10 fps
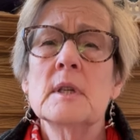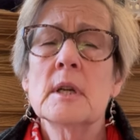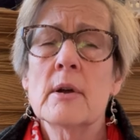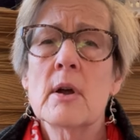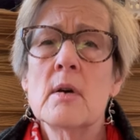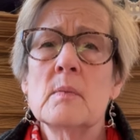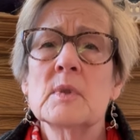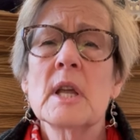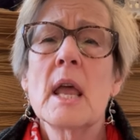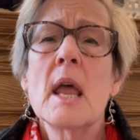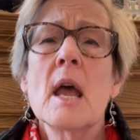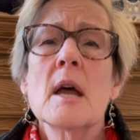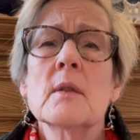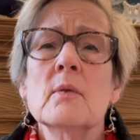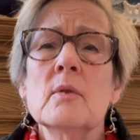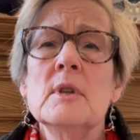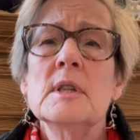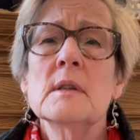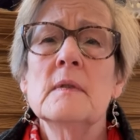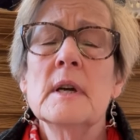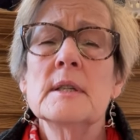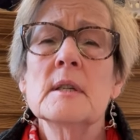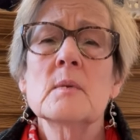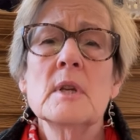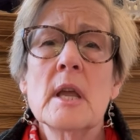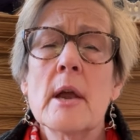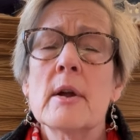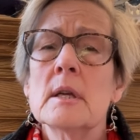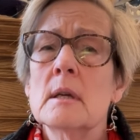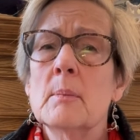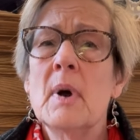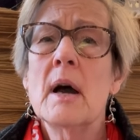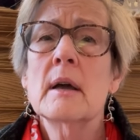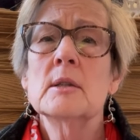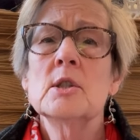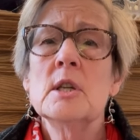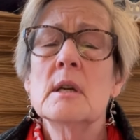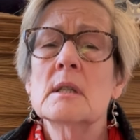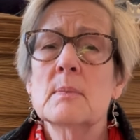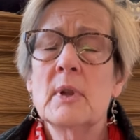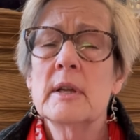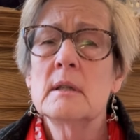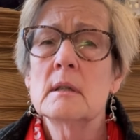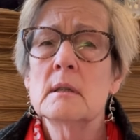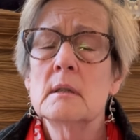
in our homes and through these devices we carry in our pockets, she explained.